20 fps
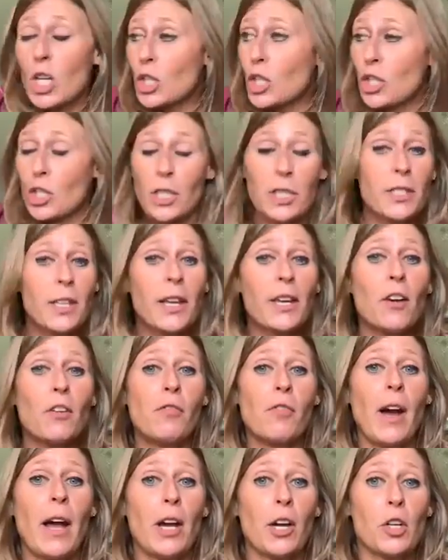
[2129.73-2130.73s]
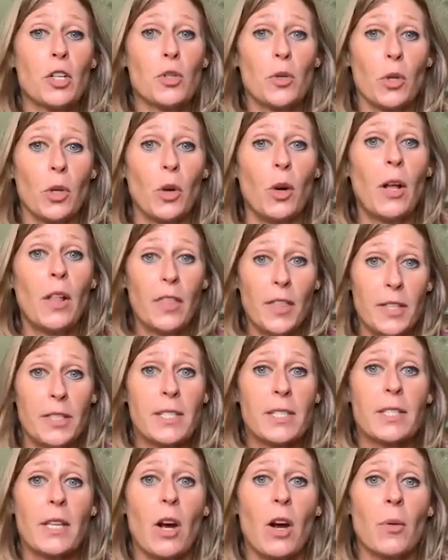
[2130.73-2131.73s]
It's just like a fire drill. This
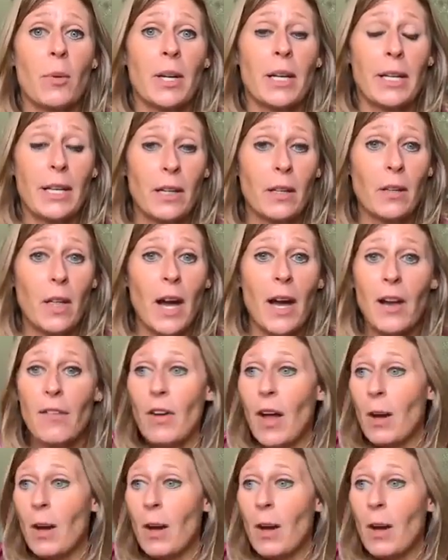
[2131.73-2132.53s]
is how I'm going to get alive.